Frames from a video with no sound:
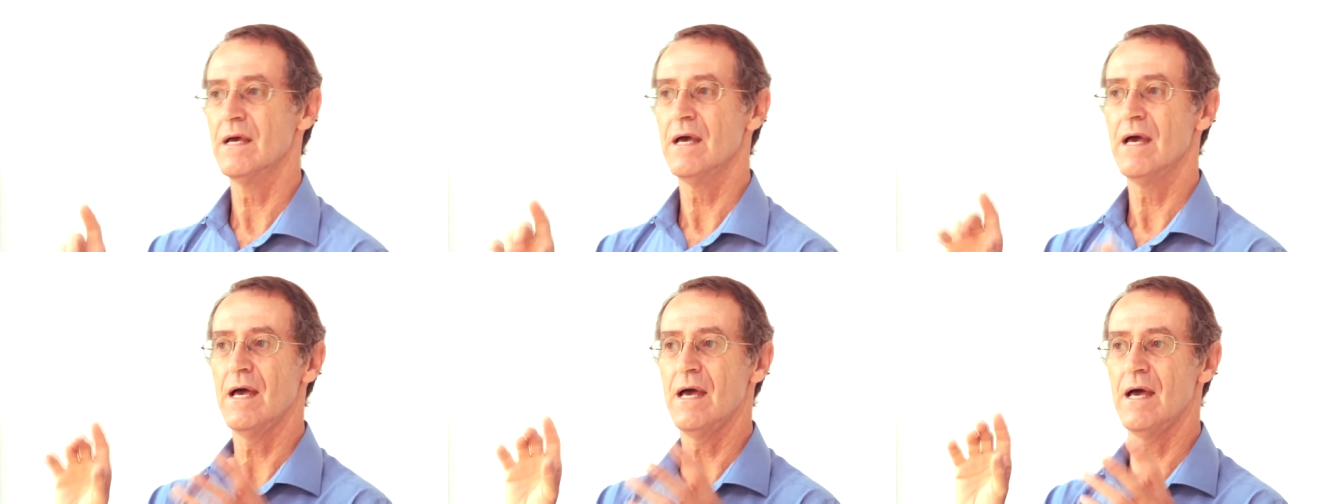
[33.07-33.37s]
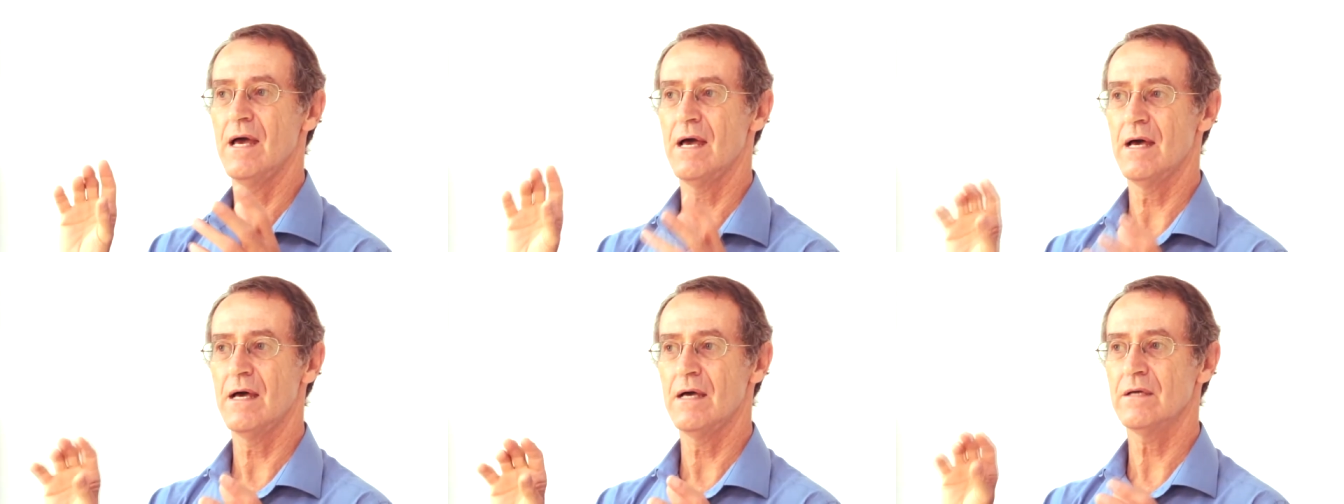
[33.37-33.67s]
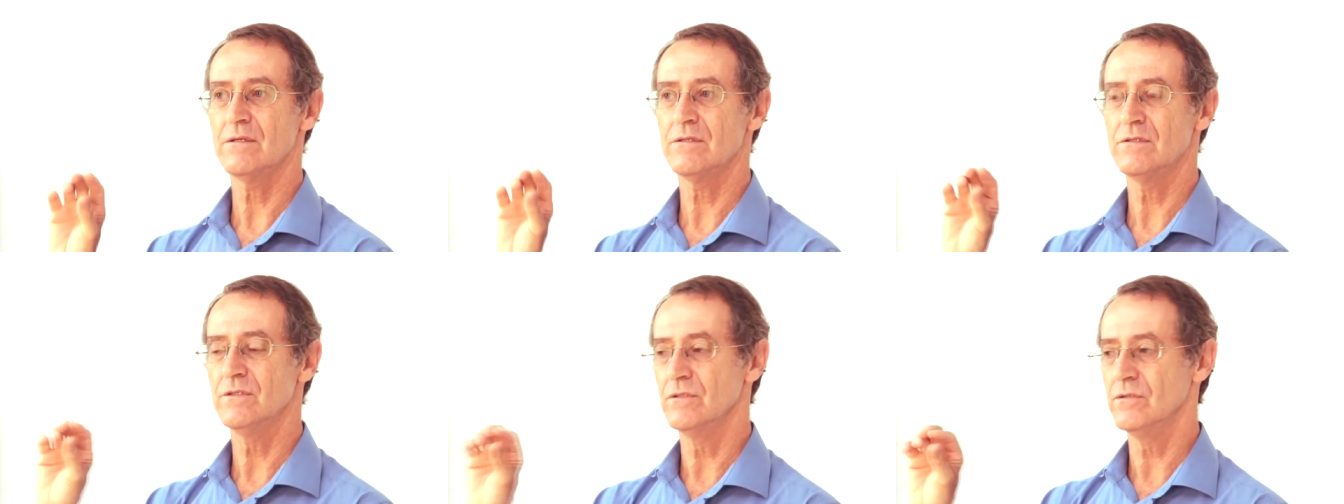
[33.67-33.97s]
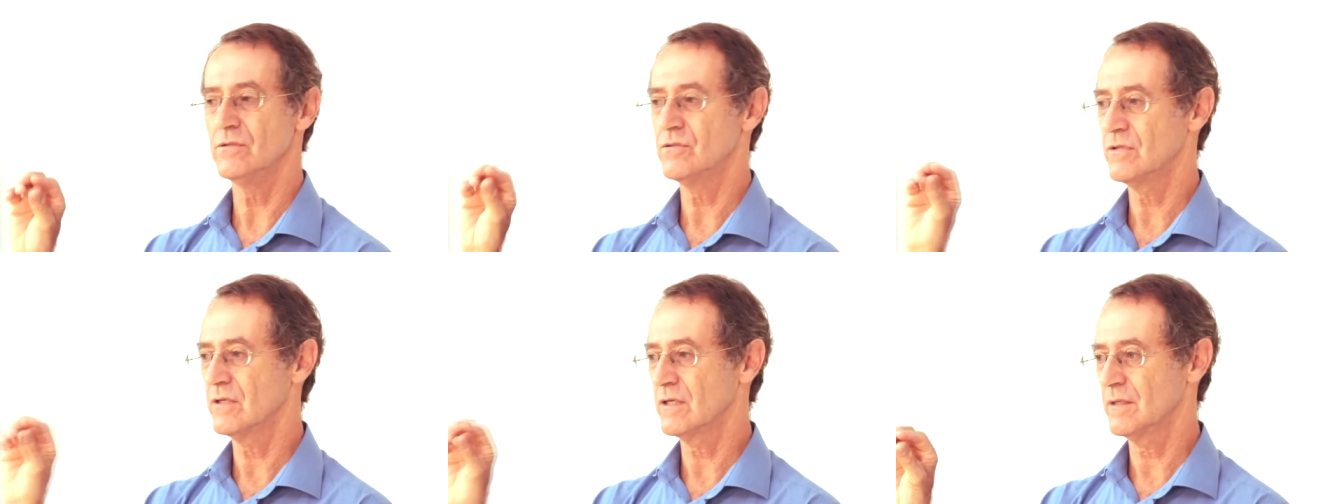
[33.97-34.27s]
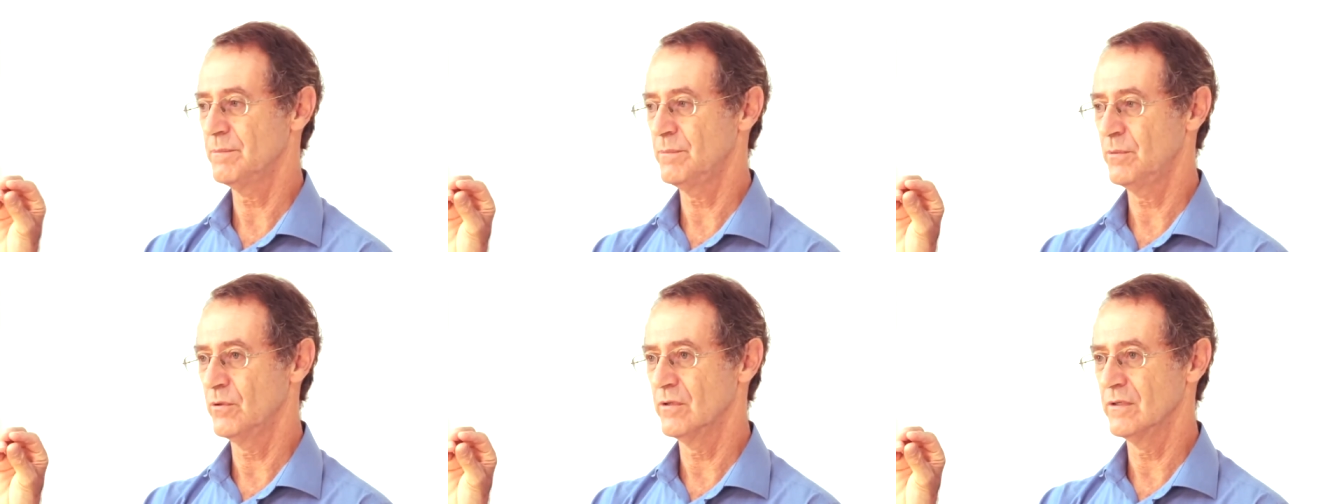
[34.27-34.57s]
how do trigger
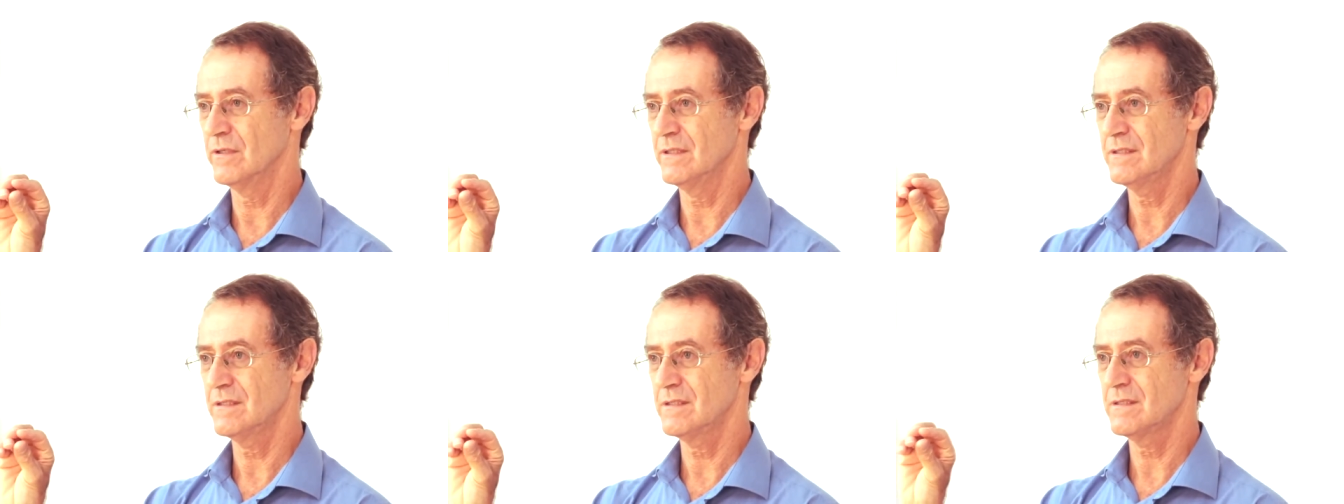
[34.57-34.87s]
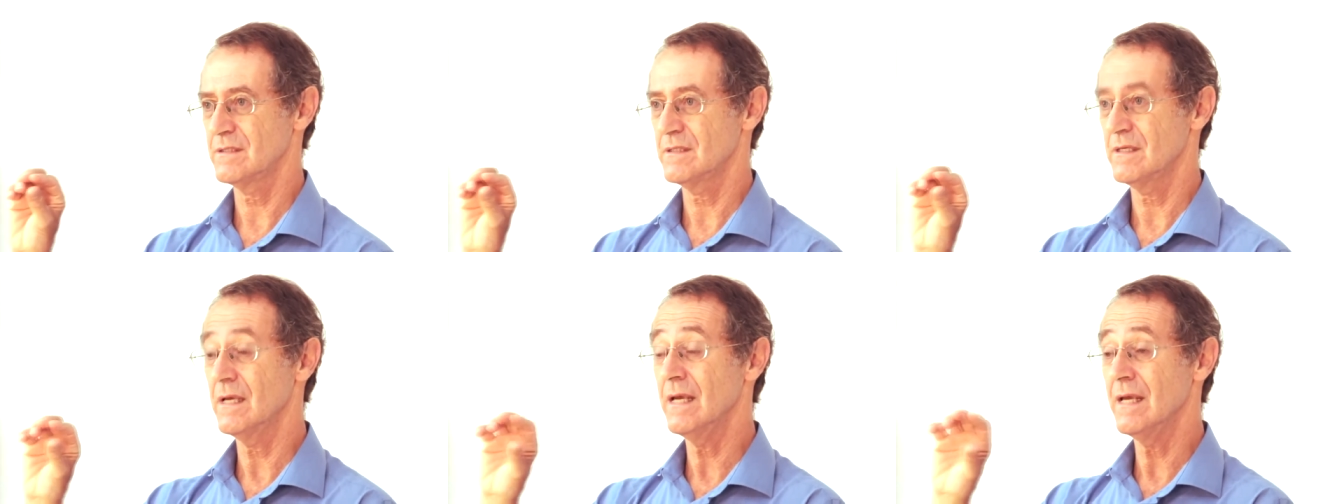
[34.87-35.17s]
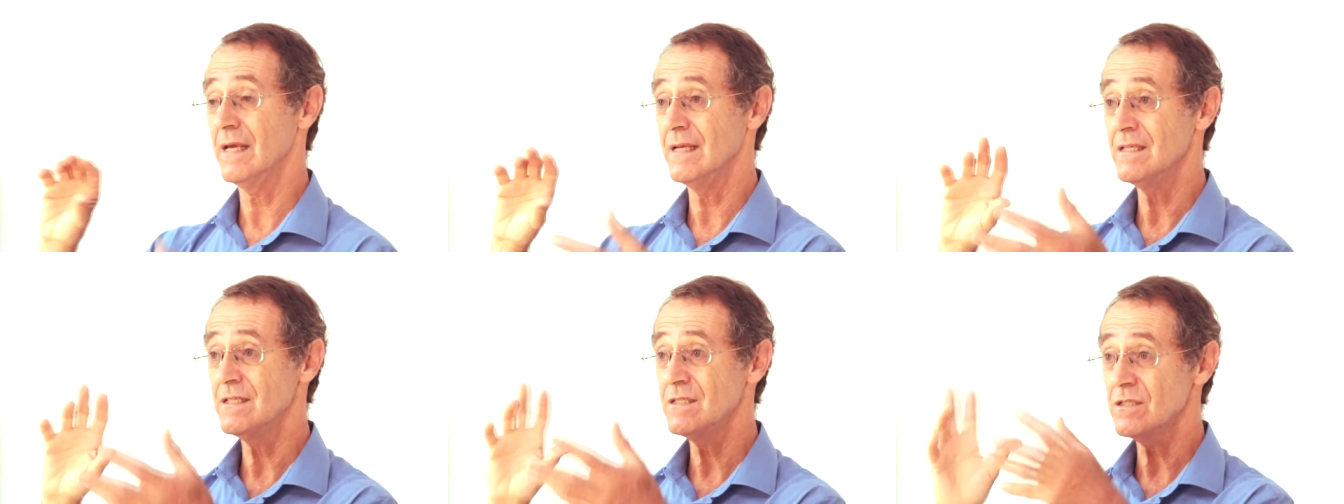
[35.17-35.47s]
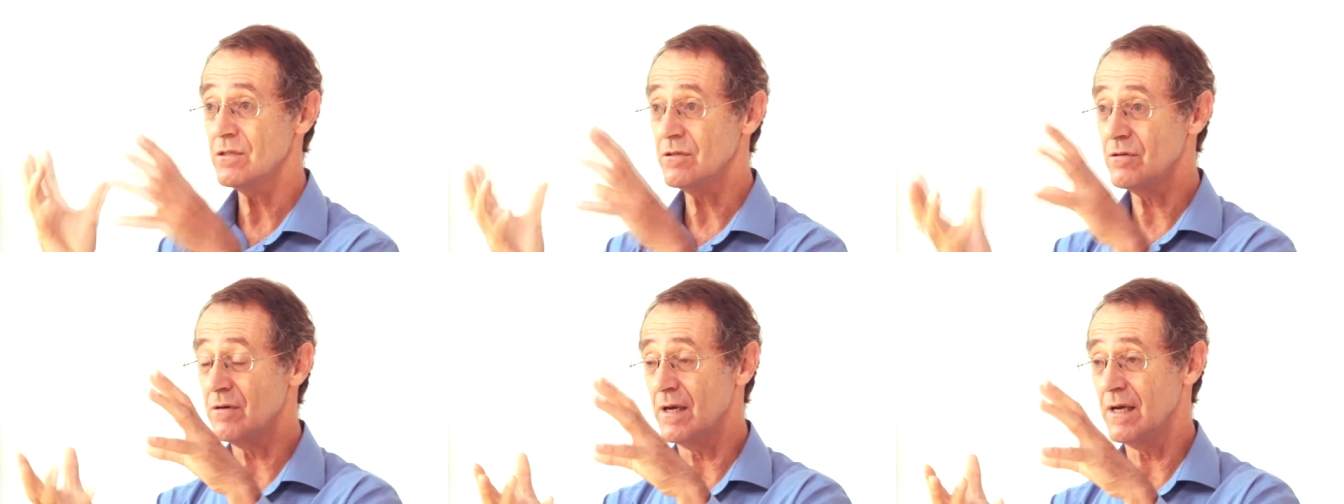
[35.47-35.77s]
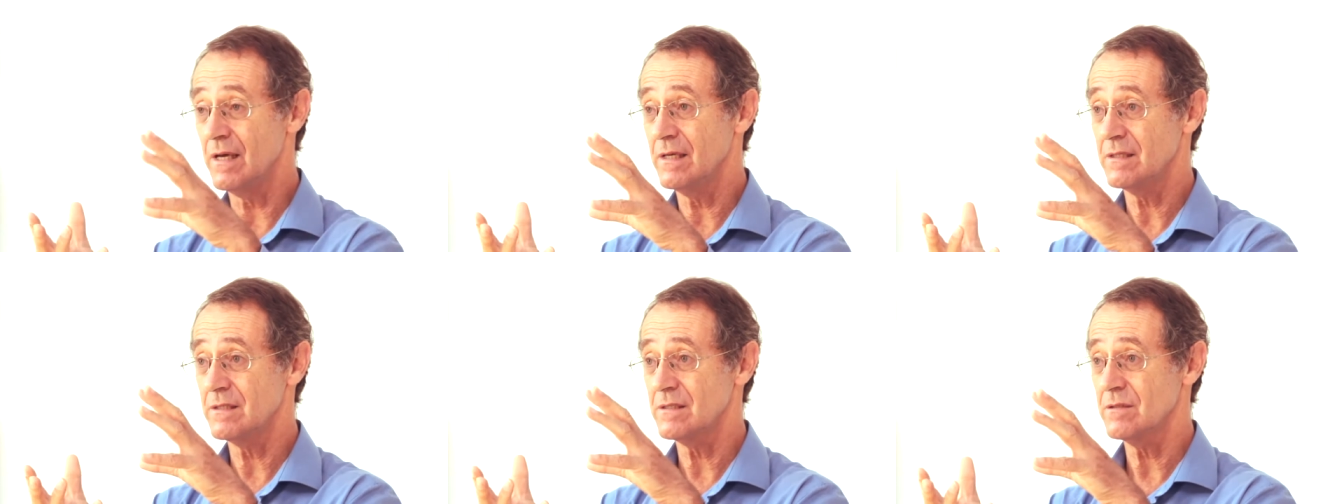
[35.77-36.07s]
points
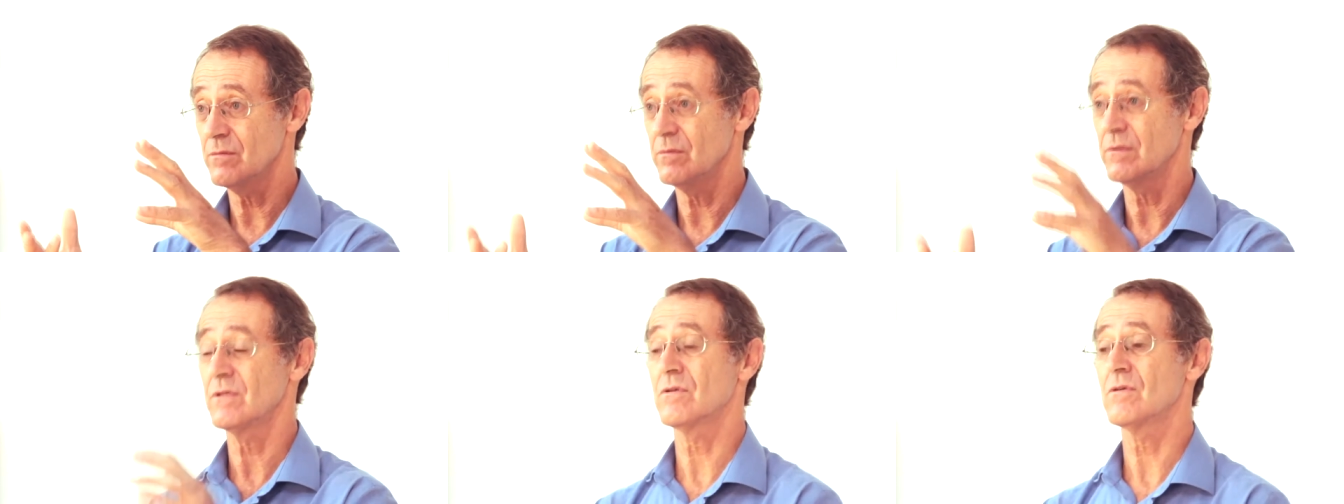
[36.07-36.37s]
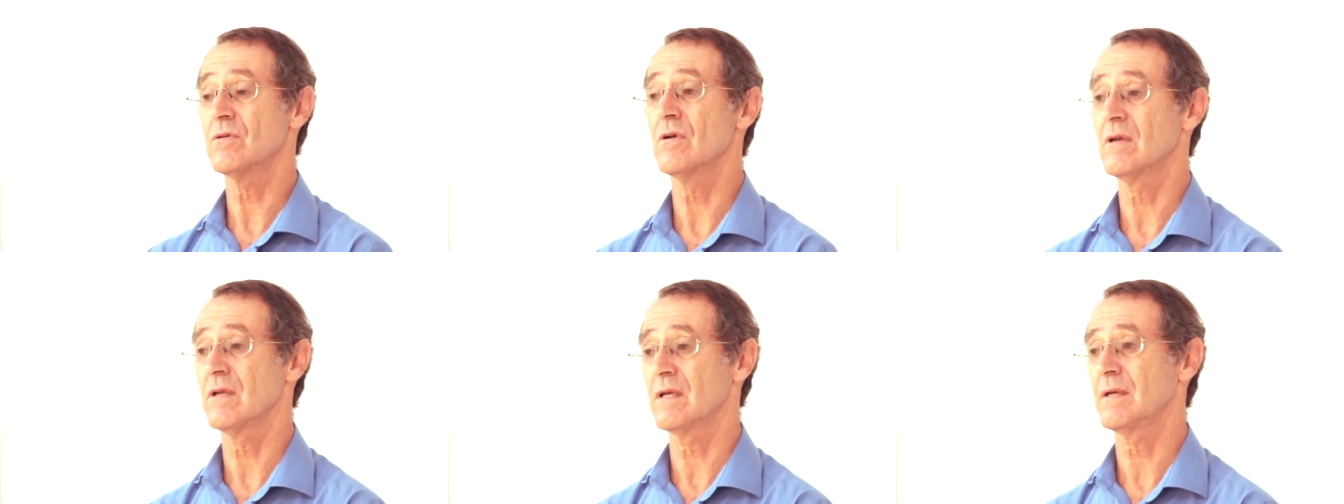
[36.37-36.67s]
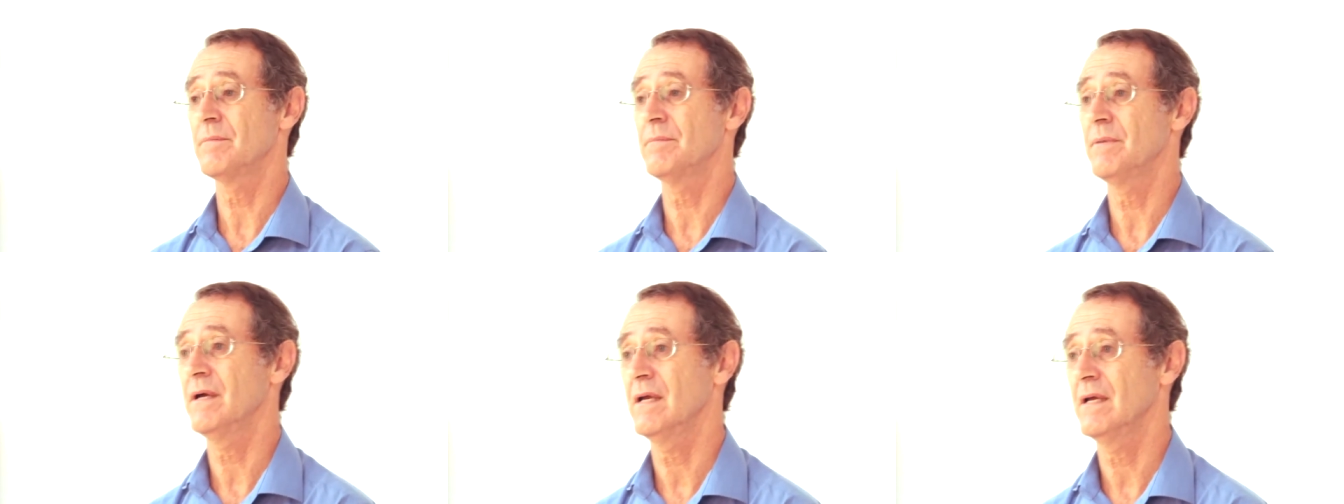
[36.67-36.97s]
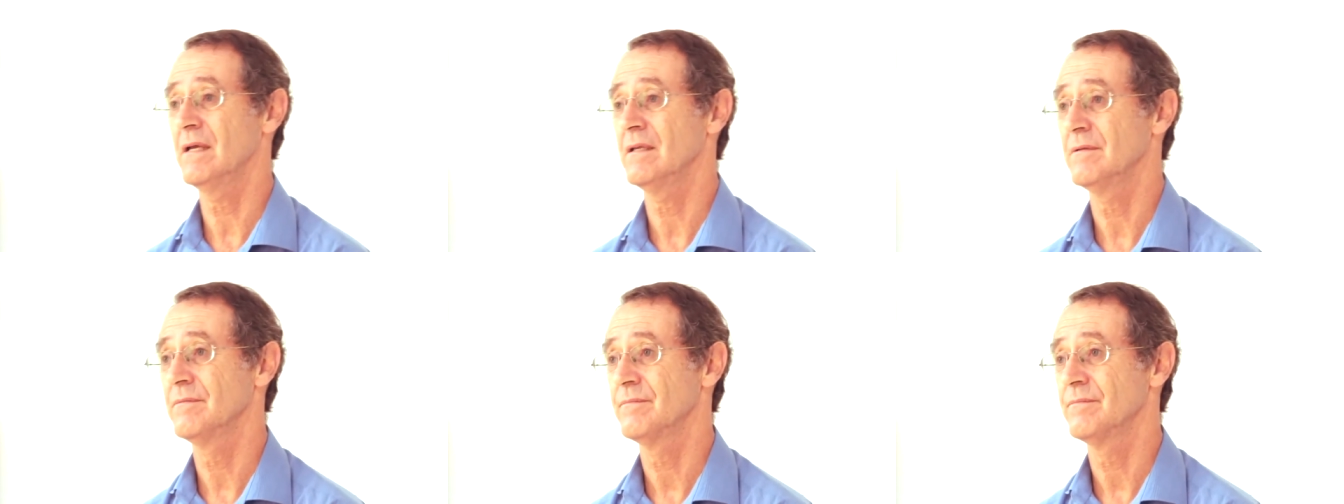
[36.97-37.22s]
integrate with chronic pain?